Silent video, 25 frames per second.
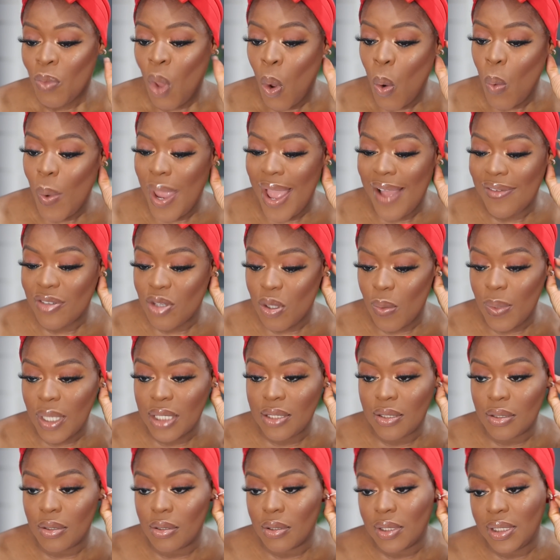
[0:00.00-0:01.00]
we have somewhere
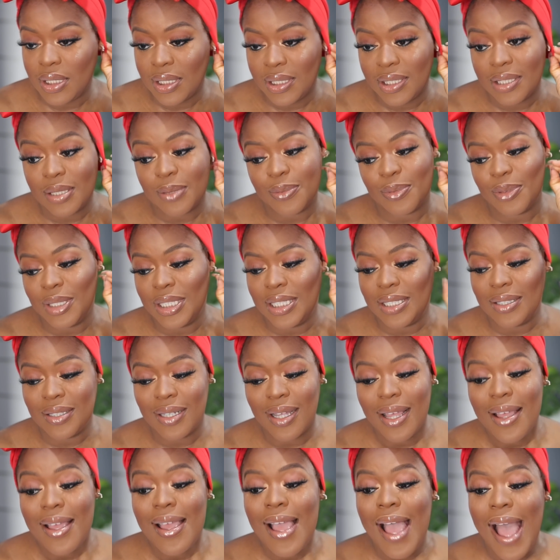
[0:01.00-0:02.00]
to go this evening.
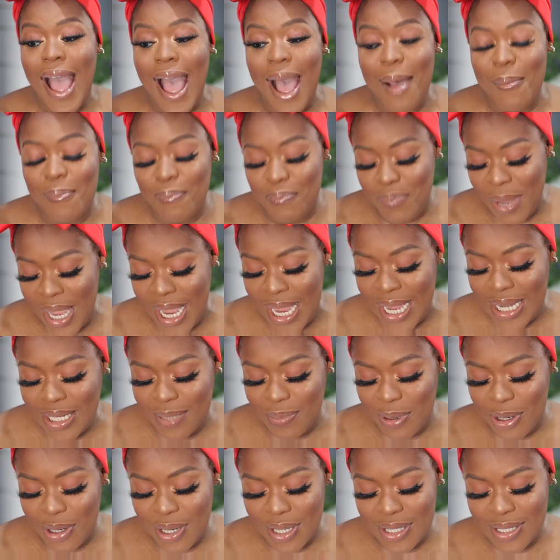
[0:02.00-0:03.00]
I'm
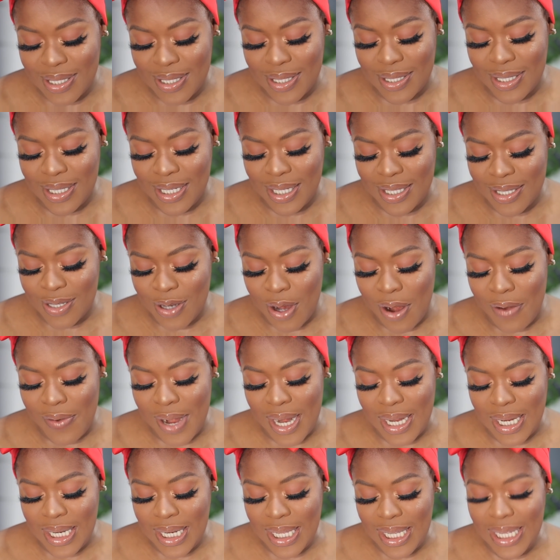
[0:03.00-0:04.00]
paid because it's
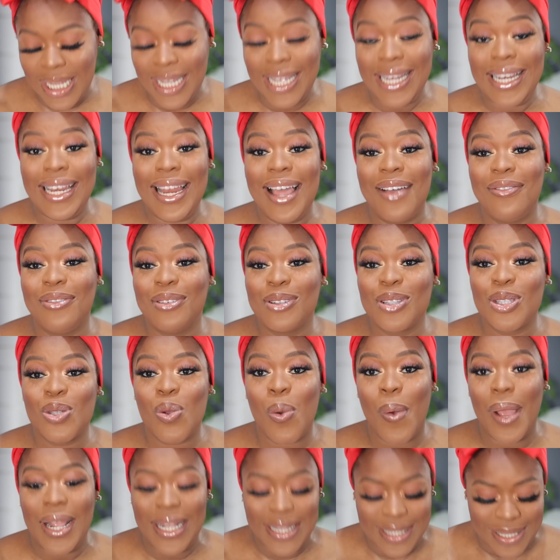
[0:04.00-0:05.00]
currently
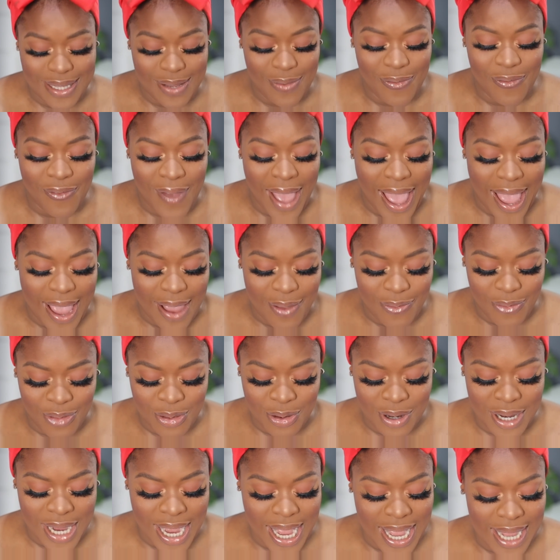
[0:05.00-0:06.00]
11:25.
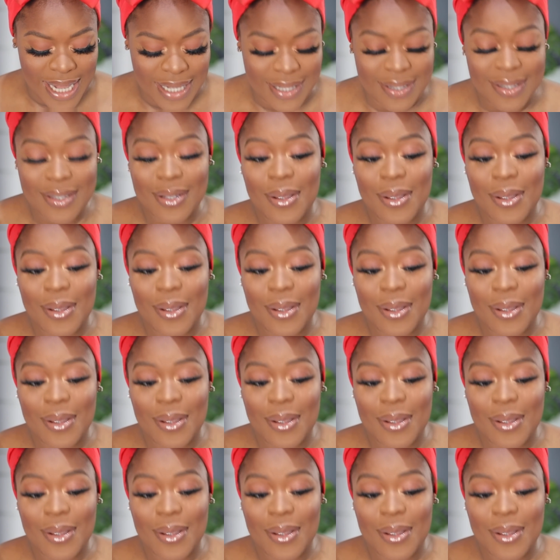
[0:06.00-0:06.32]
You guys,